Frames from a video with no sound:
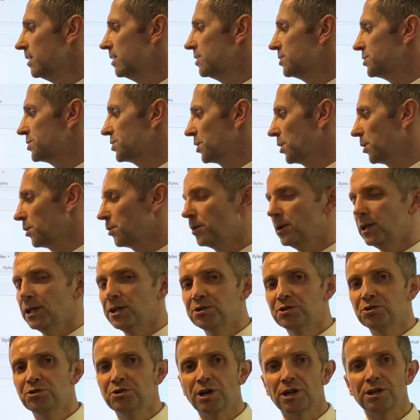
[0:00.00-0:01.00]
So
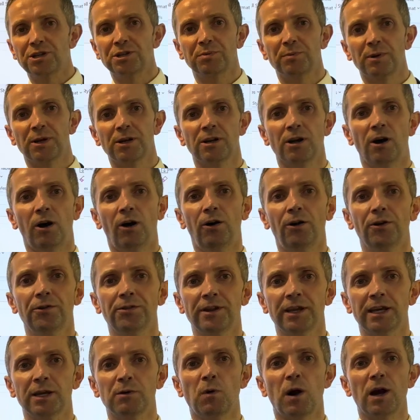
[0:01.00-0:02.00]
ladies and gentlemen, on
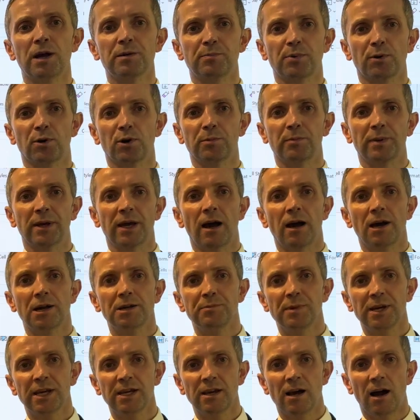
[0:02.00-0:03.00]
the whiteboard behind
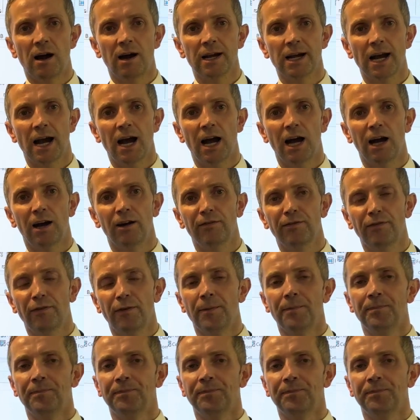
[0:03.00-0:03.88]
me, I have